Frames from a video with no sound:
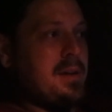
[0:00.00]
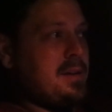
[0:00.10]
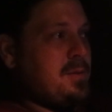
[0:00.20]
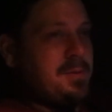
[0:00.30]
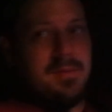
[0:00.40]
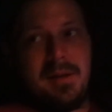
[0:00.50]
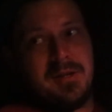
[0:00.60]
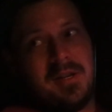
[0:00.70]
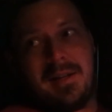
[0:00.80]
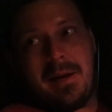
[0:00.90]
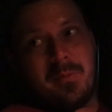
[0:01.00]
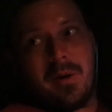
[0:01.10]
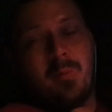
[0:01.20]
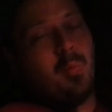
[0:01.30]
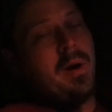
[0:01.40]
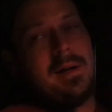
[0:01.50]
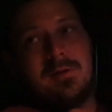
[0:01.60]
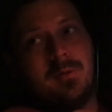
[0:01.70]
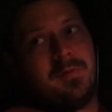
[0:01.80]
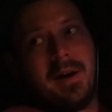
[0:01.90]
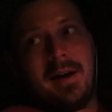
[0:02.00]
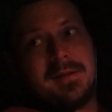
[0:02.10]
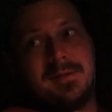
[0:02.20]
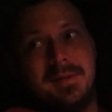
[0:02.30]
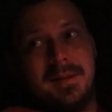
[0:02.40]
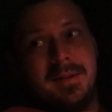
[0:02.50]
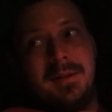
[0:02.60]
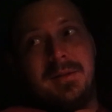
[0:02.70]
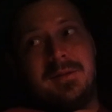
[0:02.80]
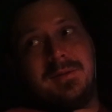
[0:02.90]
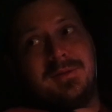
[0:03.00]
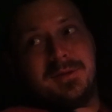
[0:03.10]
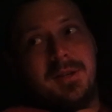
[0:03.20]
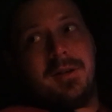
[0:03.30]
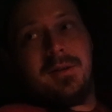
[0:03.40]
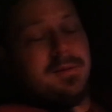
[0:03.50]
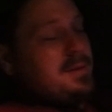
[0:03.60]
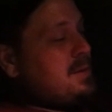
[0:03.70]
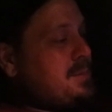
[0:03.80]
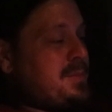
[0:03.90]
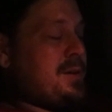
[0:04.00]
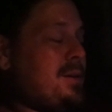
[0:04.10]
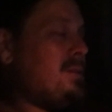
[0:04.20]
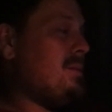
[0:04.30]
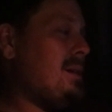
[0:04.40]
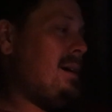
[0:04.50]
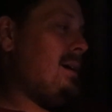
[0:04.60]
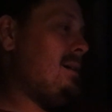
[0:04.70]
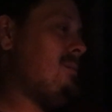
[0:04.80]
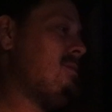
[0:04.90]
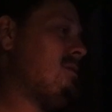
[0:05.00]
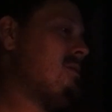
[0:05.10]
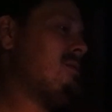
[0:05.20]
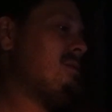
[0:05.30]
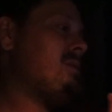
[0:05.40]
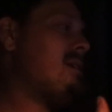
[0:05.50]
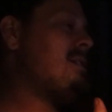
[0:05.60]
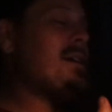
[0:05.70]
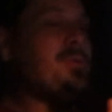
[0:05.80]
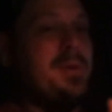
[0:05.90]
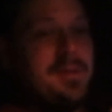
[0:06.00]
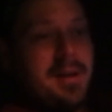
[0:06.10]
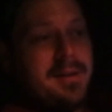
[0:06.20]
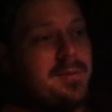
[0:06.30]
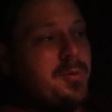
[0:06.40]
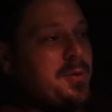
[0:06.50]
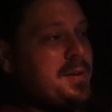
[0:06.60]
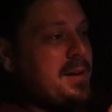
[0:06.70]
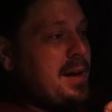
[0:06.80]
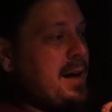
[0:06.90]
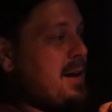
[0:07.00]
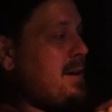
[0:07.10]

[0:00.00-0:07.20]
Like, he came around way too fast. Yeah. So, bro, I am just, it's like 3 o'clock in the morning, and I